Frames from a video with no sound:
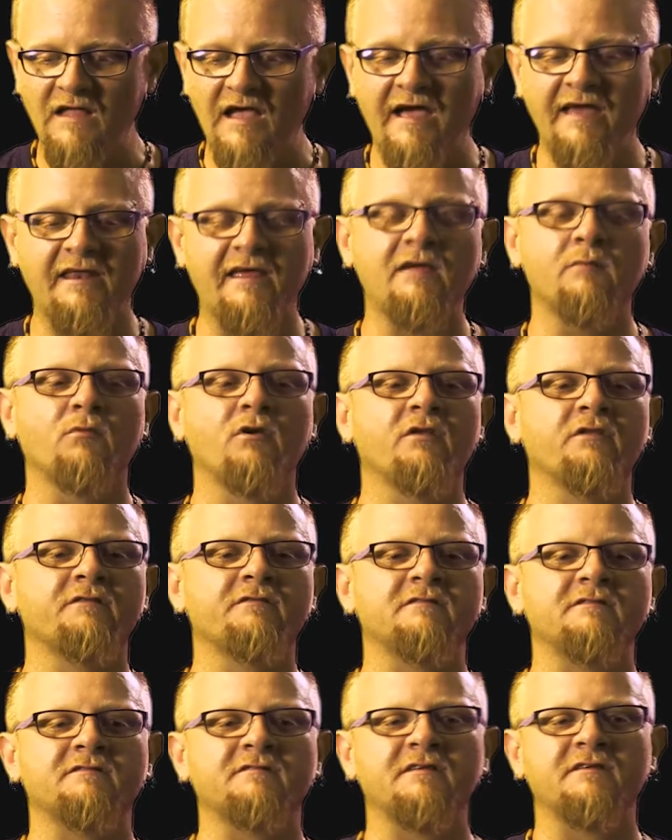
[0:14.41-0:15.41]
I had 8
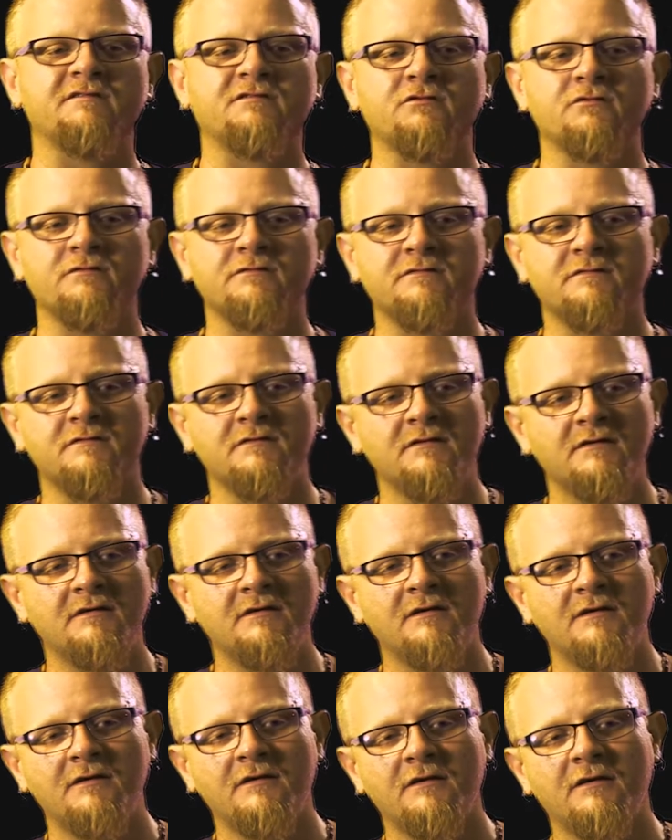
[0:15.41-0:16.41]
brothers and sisters,
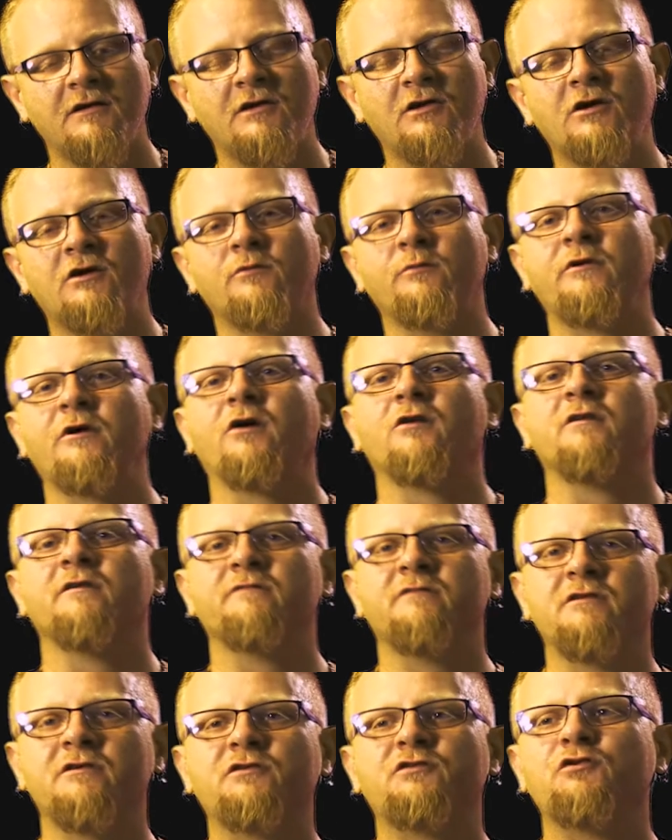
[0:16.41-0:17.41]
you know, and we all
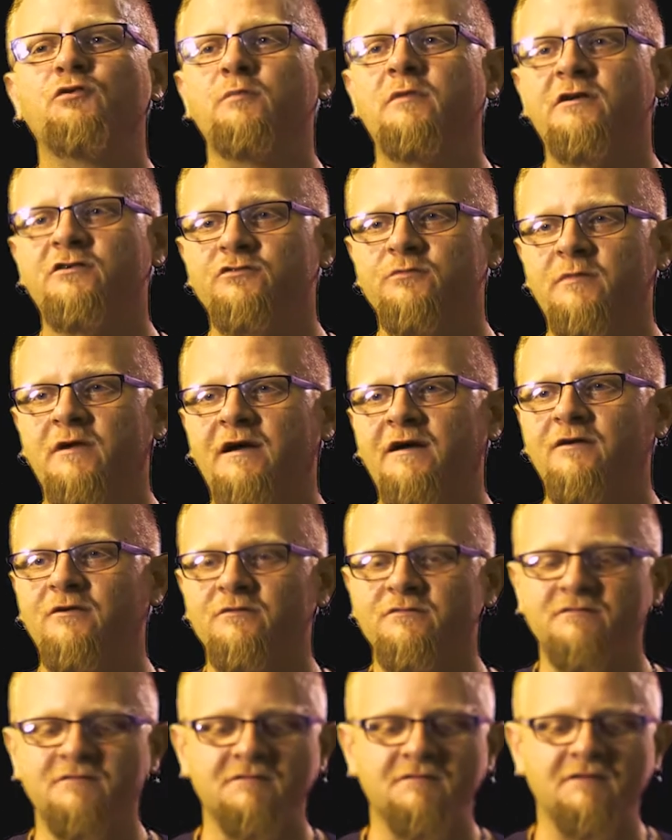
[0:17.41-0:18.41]
lived in a 2-bedroom
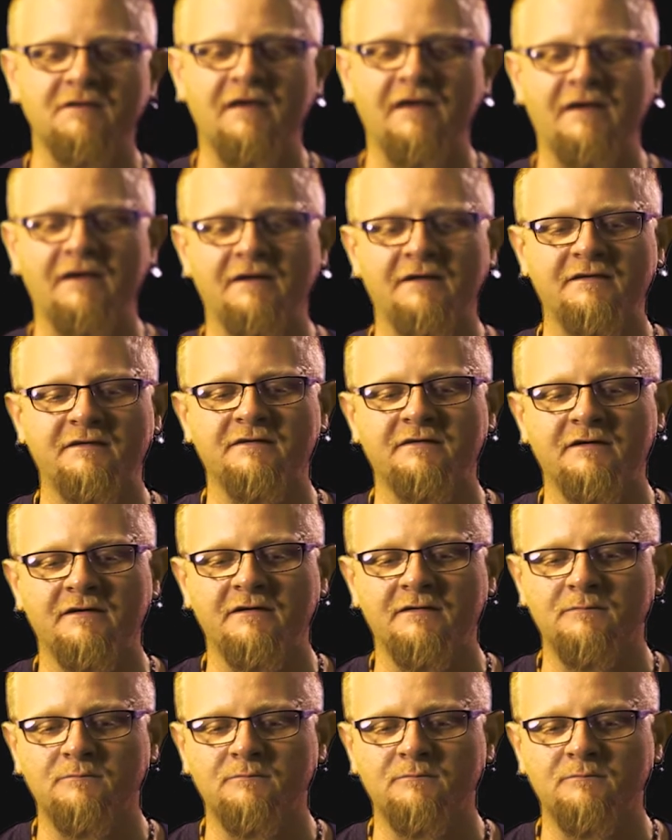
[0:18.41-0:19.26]
house. And,